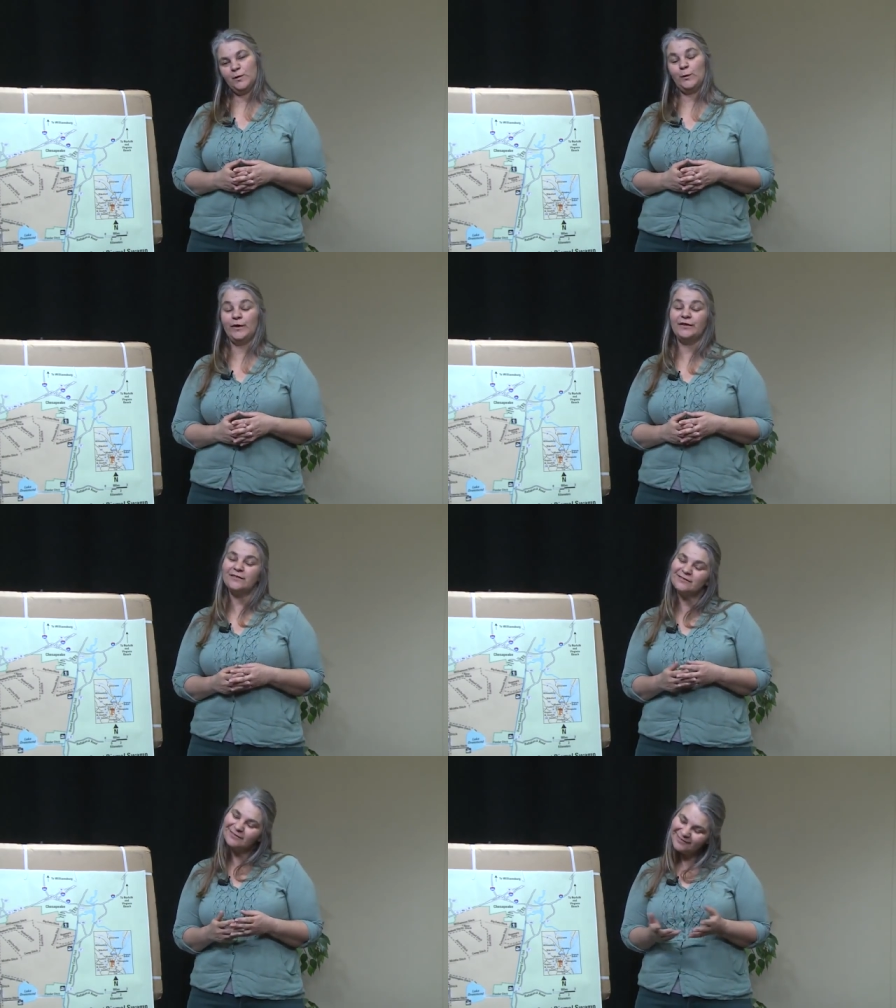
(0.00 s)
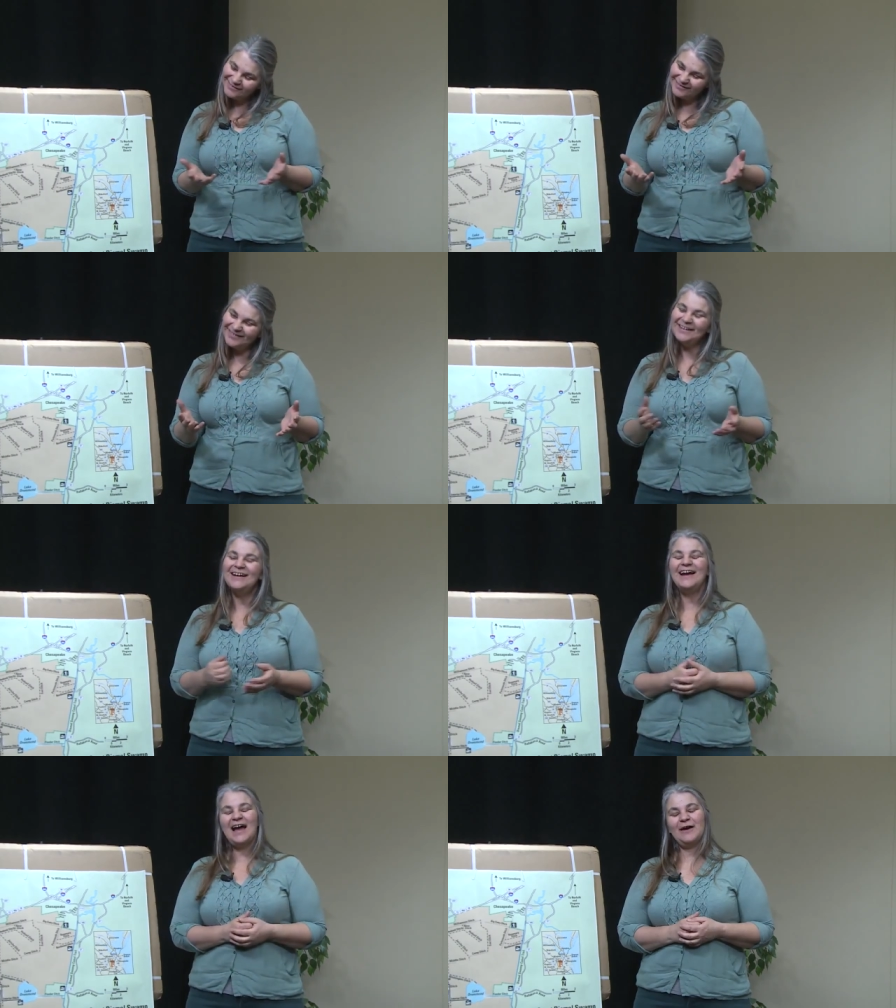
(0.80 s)
Well,
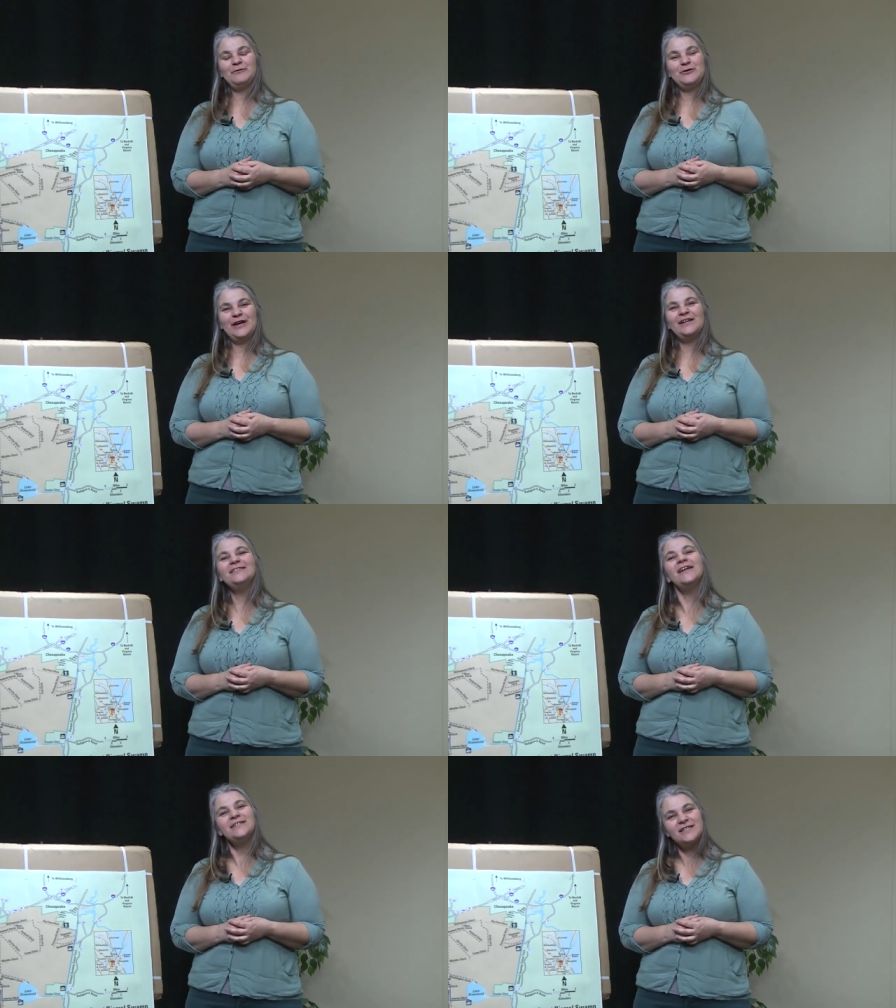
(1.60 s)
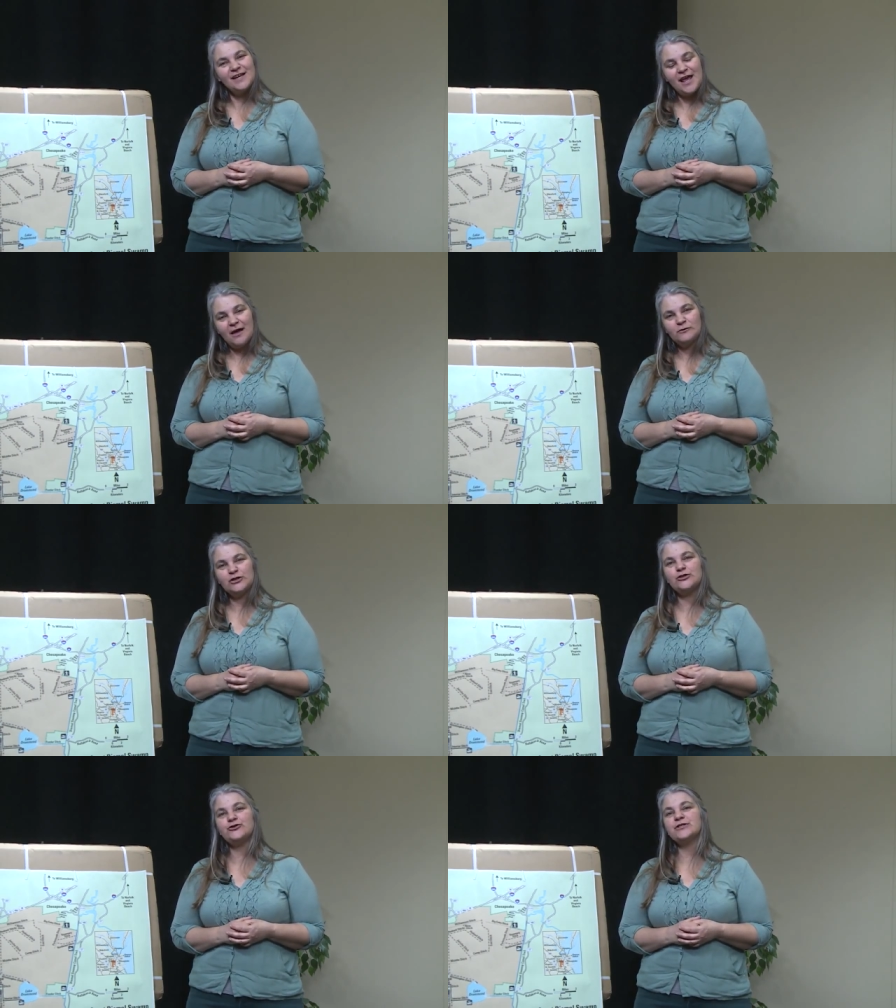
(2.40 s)
after that, they did have
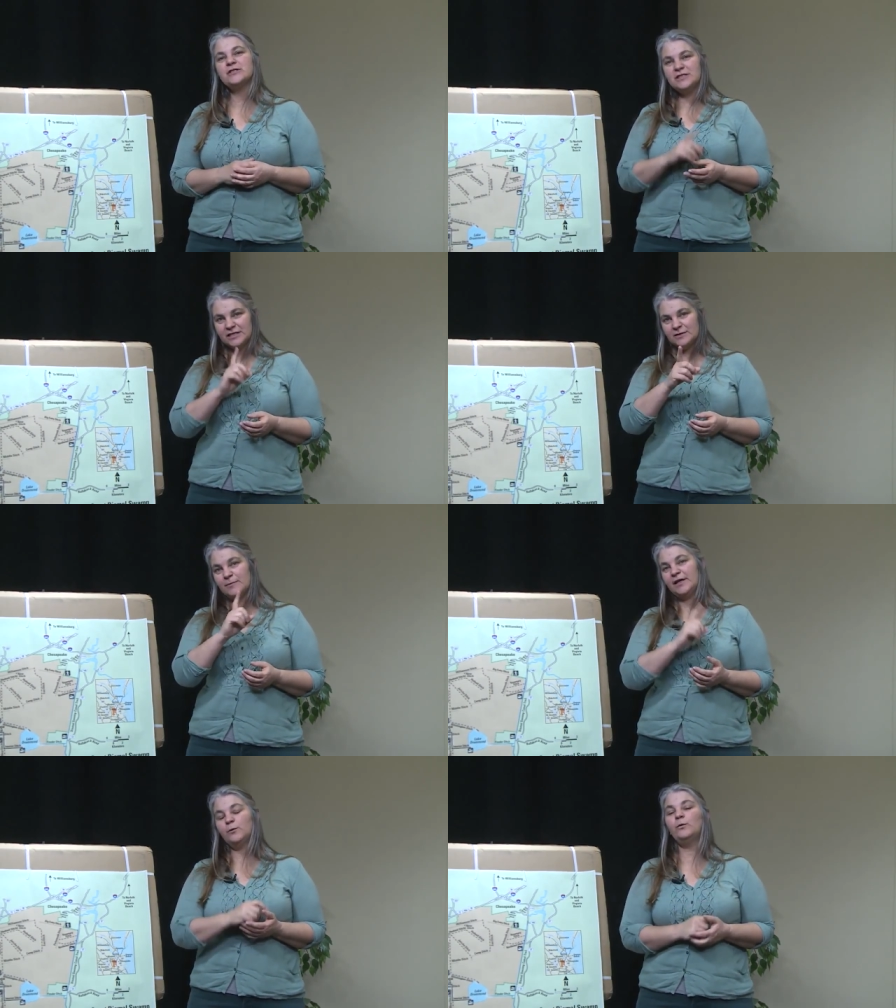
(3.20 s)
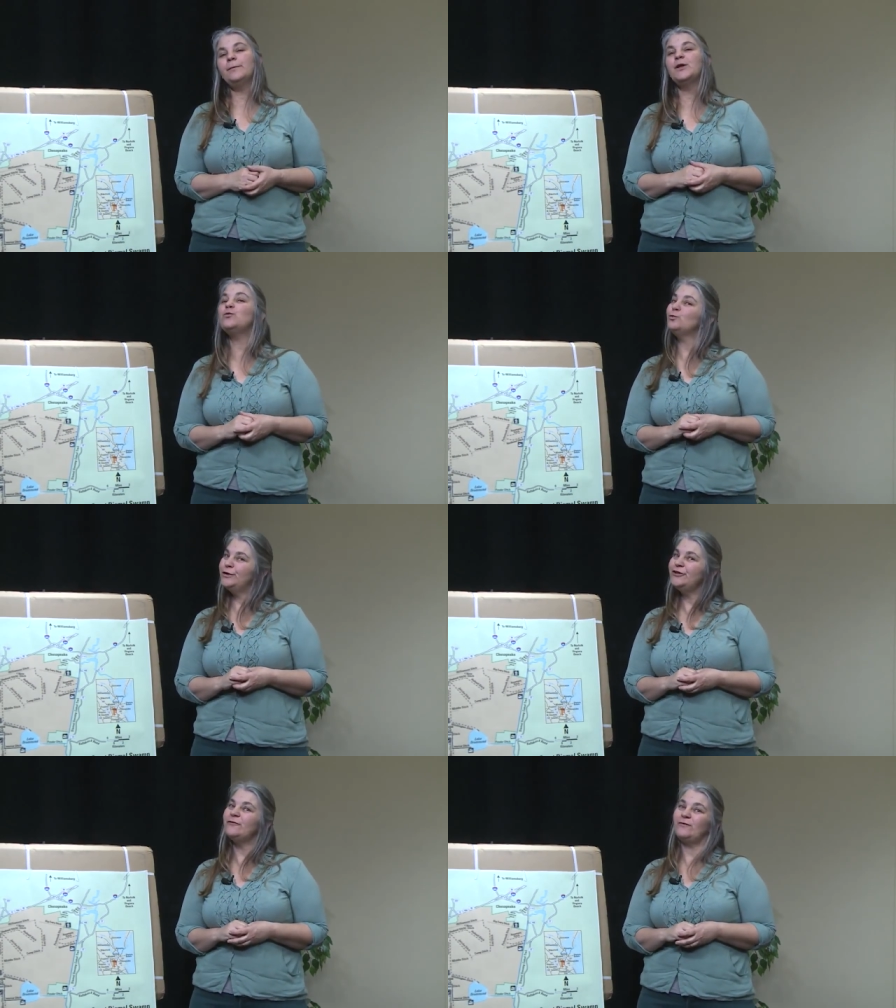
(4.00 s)
children. These men and women
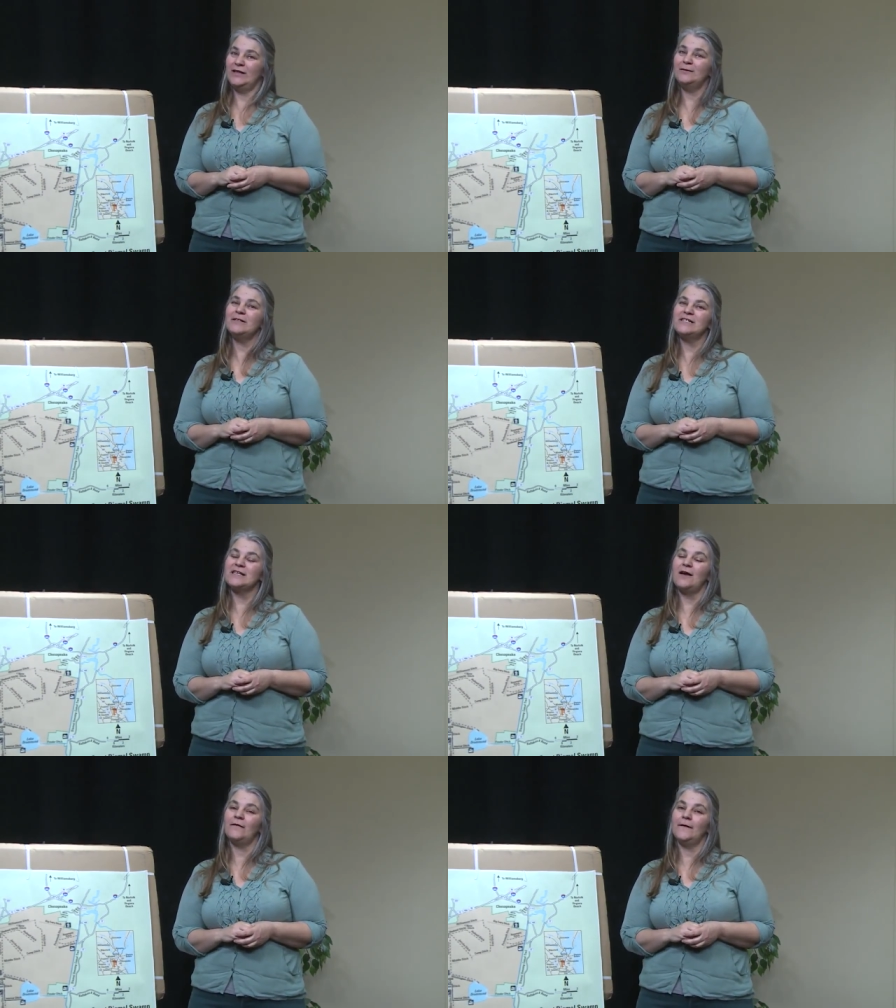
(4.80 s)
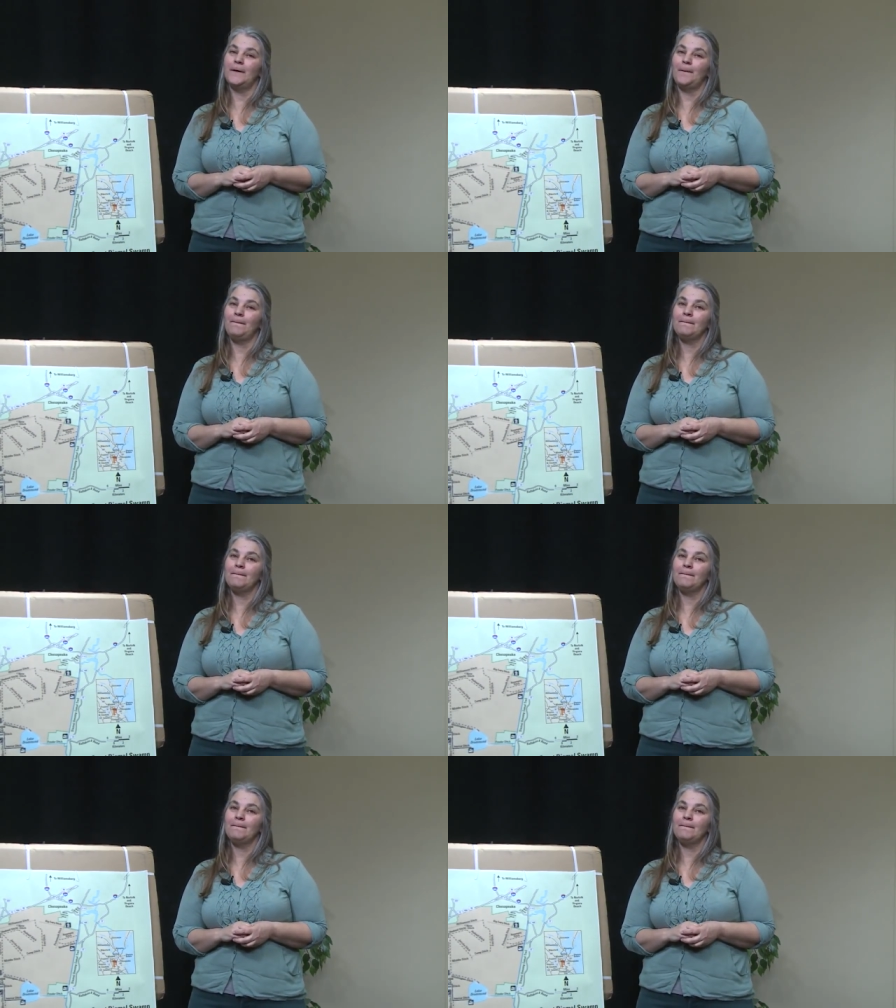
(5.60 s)
reared families out there.